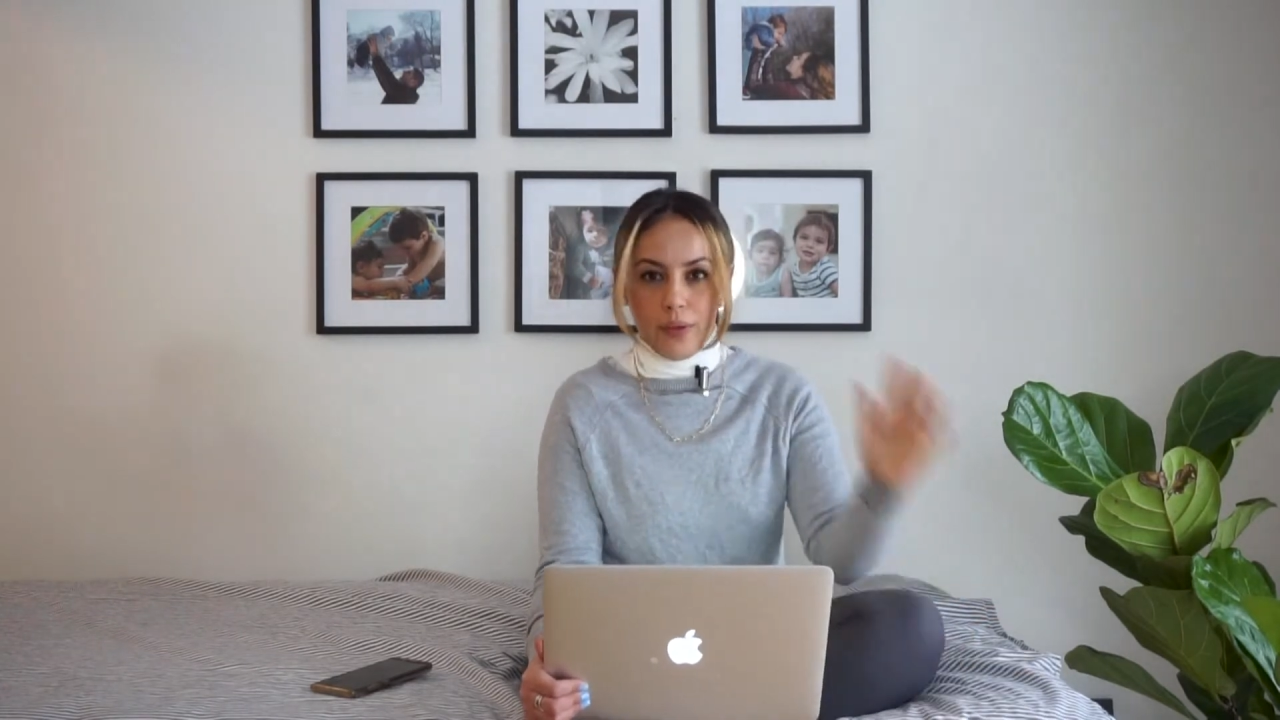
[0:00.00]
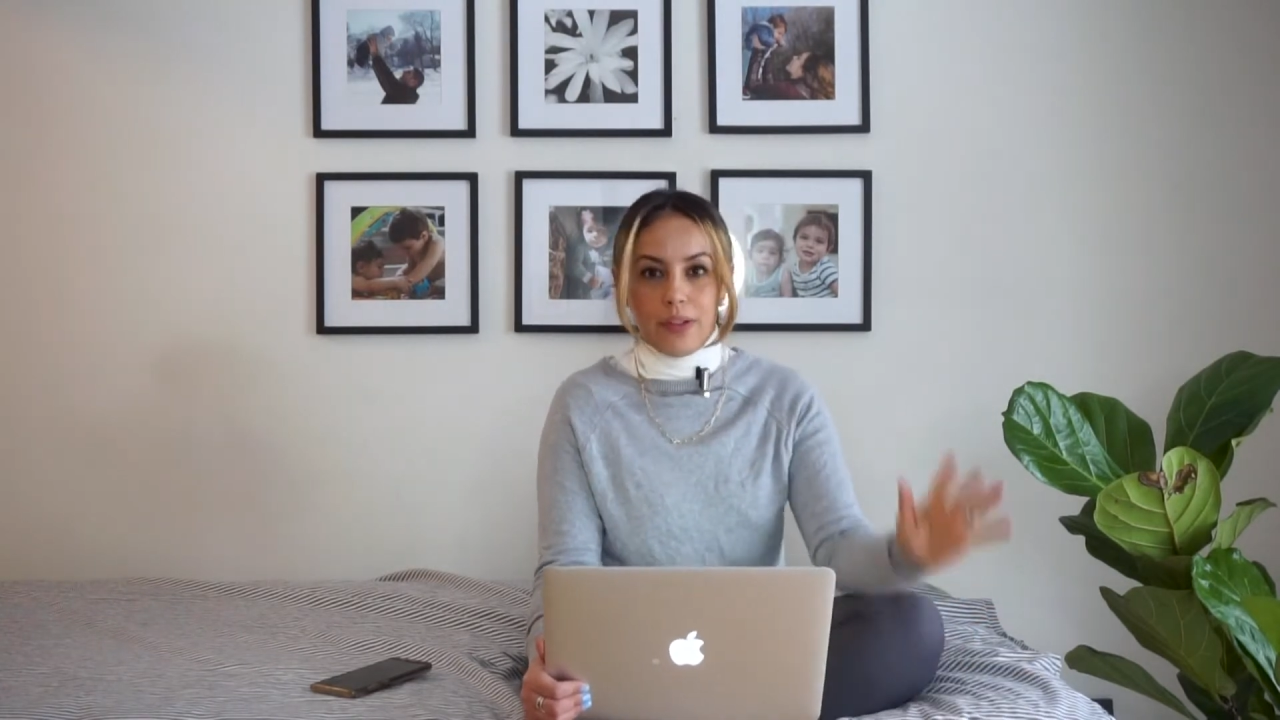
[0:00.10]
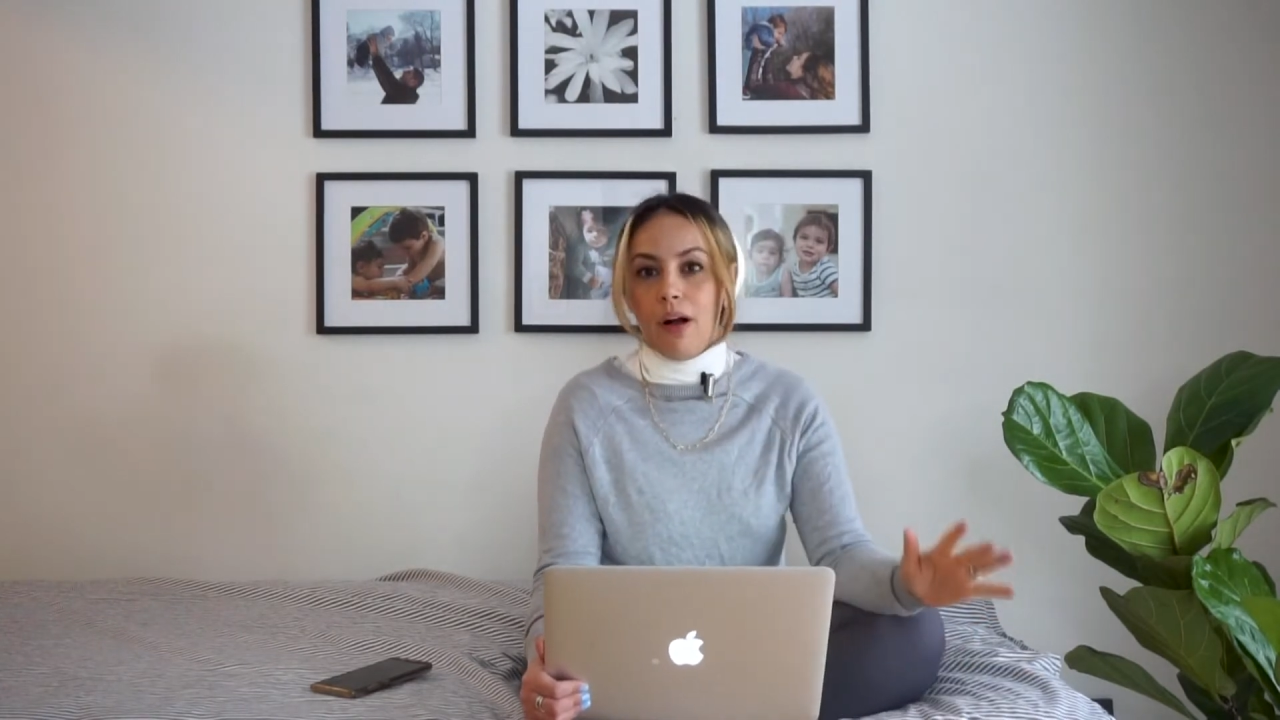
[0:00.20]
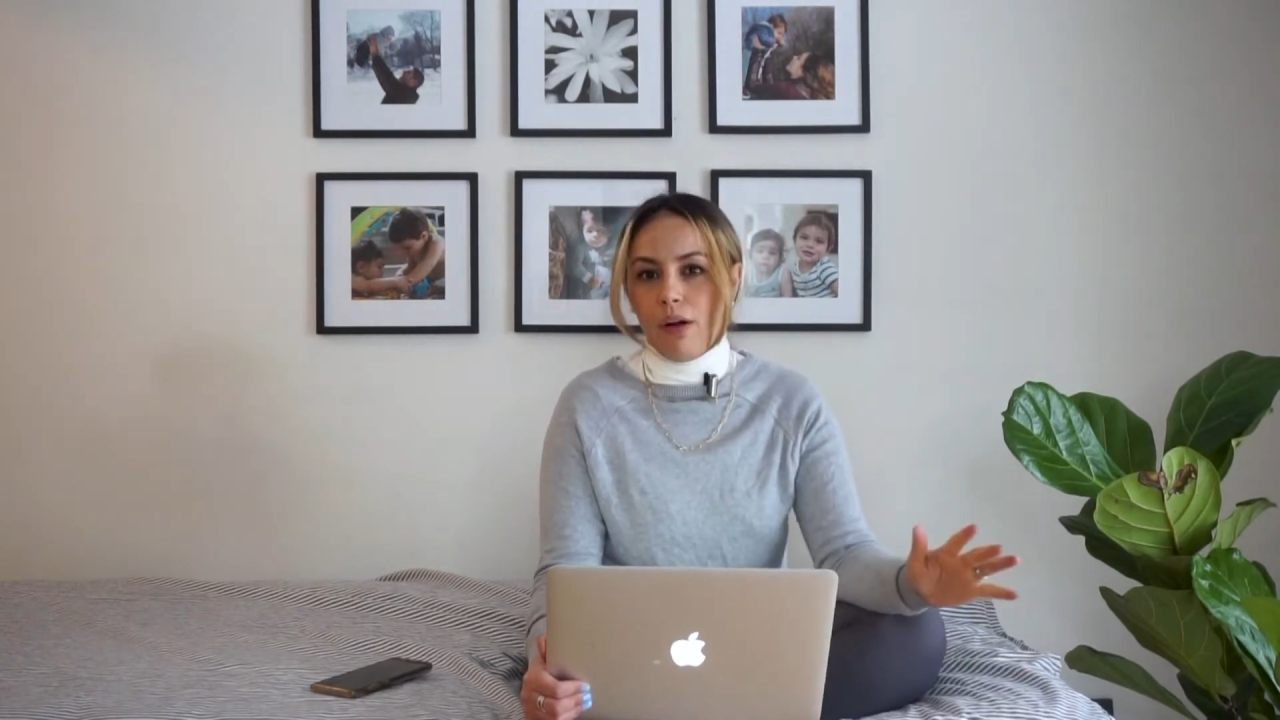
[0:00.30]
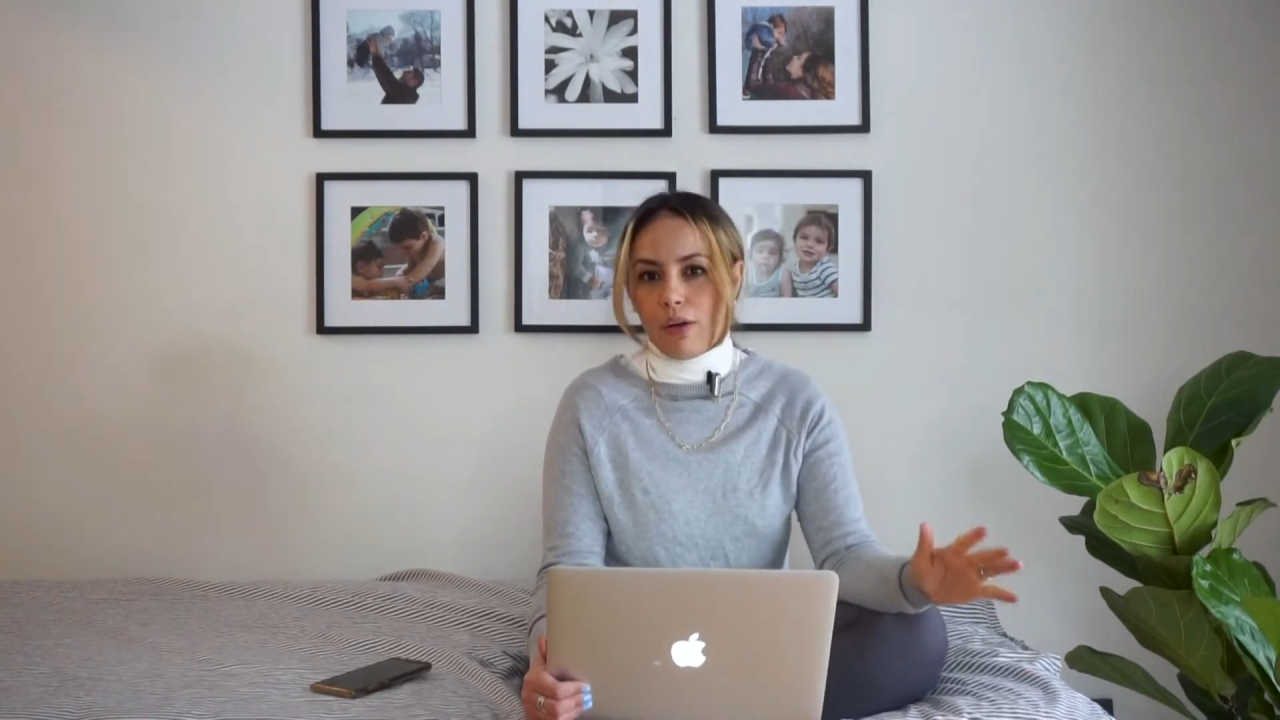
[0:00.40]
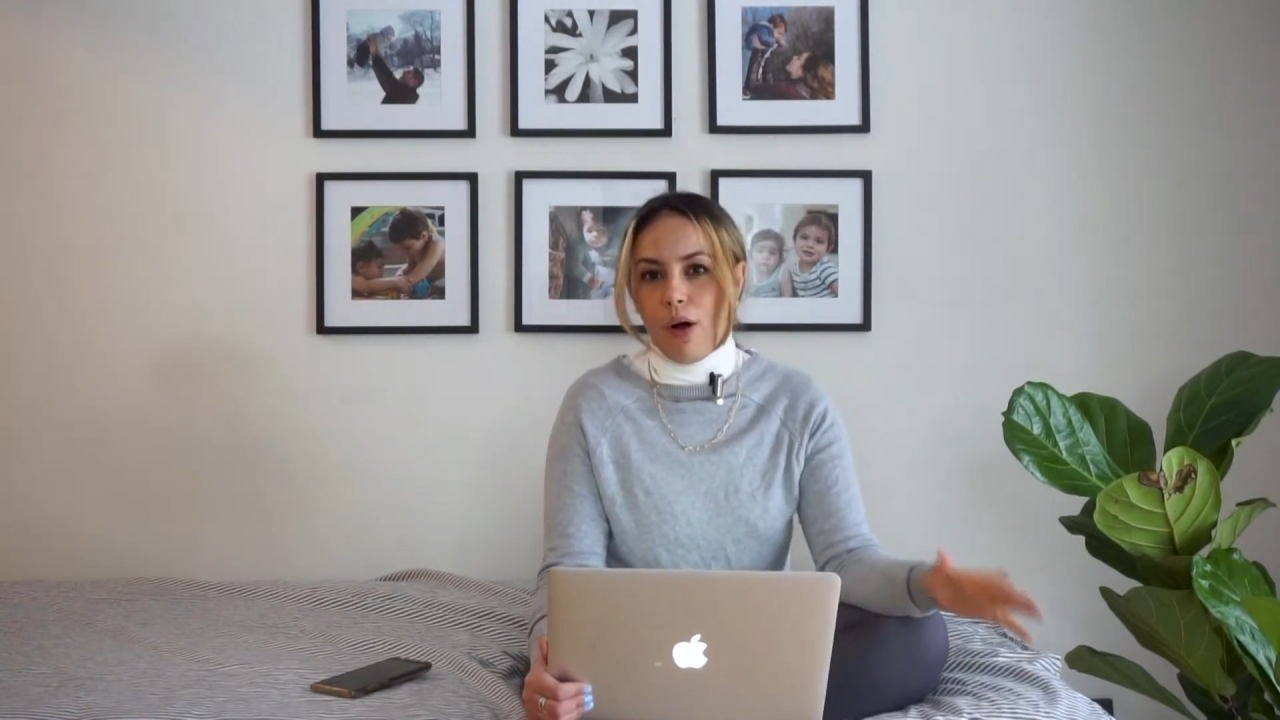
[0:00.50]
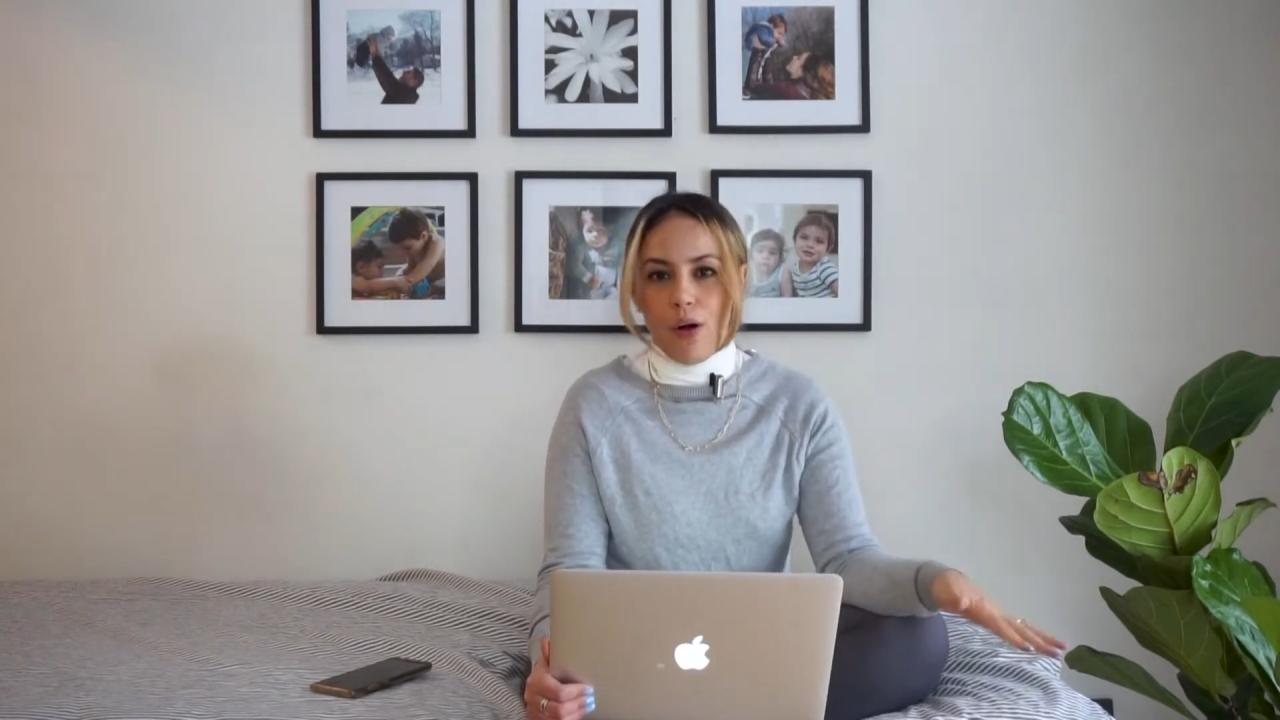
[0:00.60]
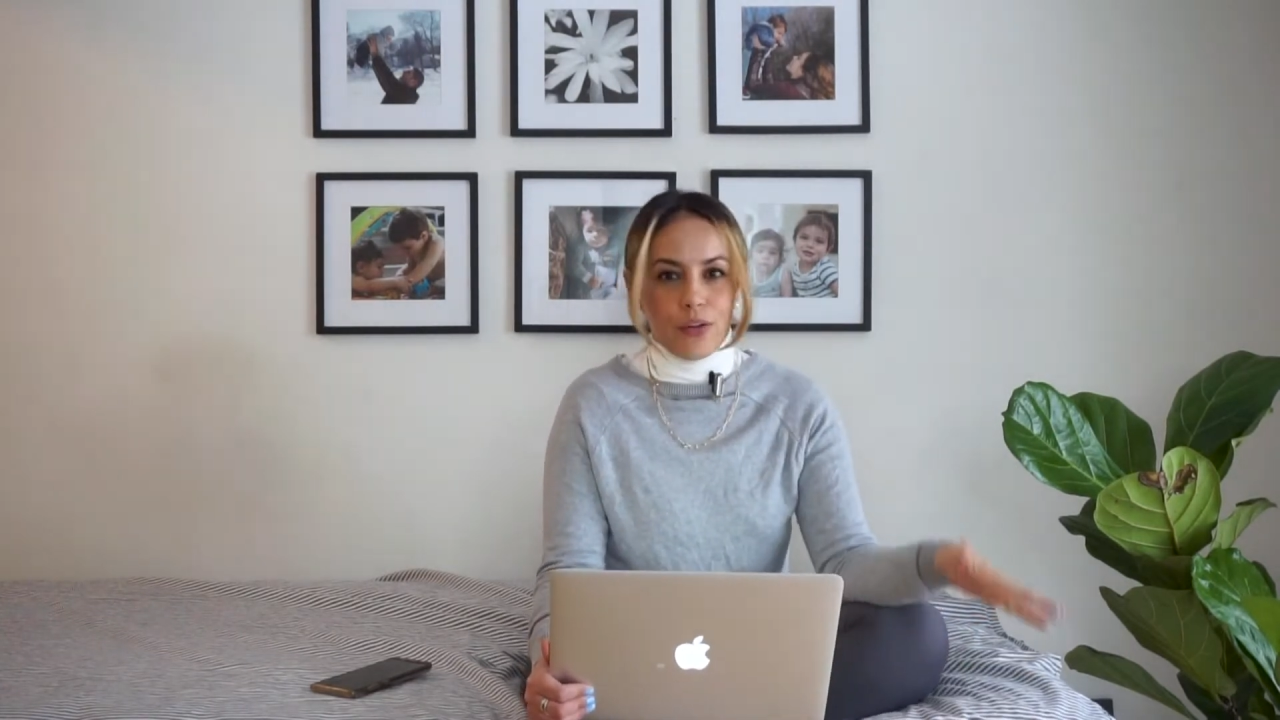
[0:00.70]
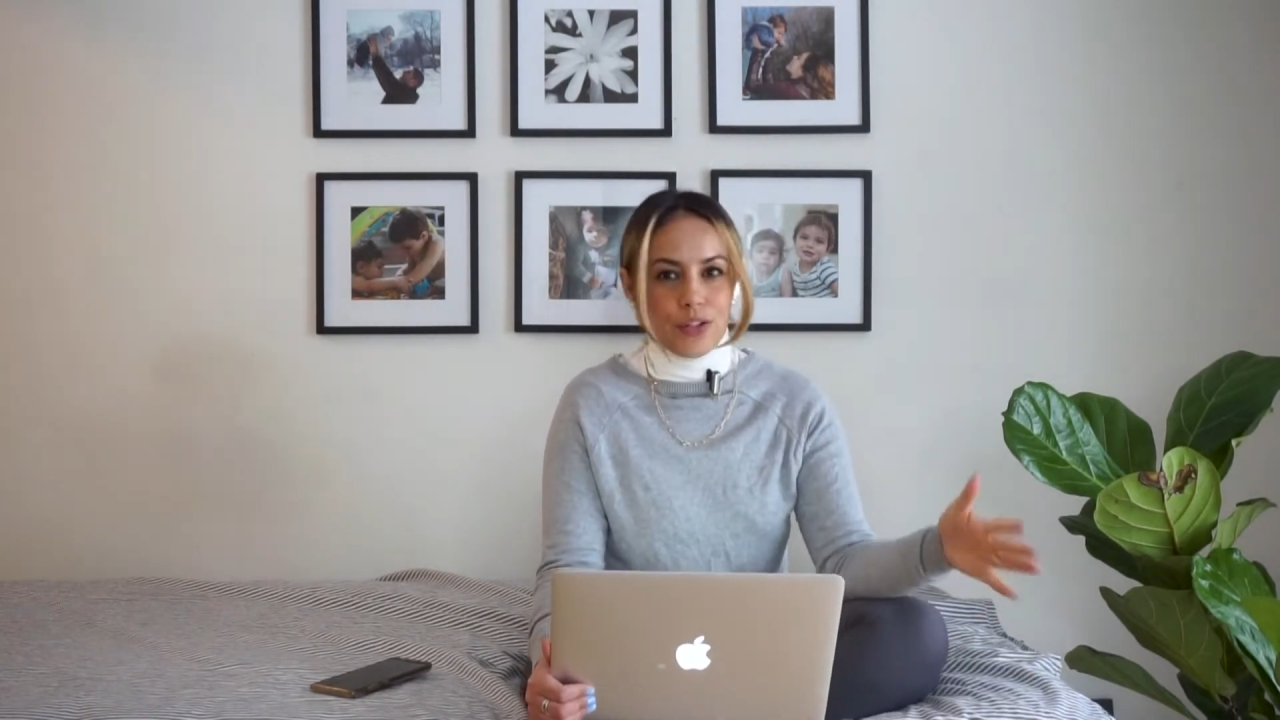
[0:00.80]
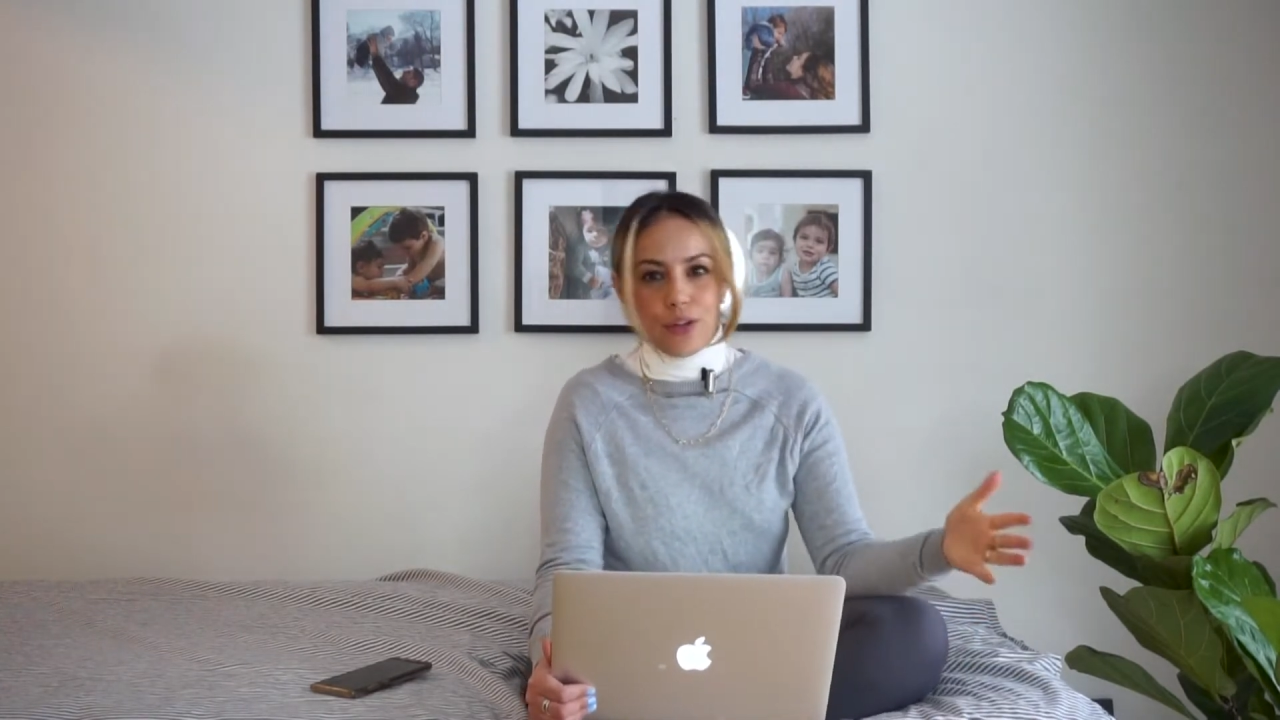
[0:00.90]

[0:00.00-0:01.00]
with the alcohol,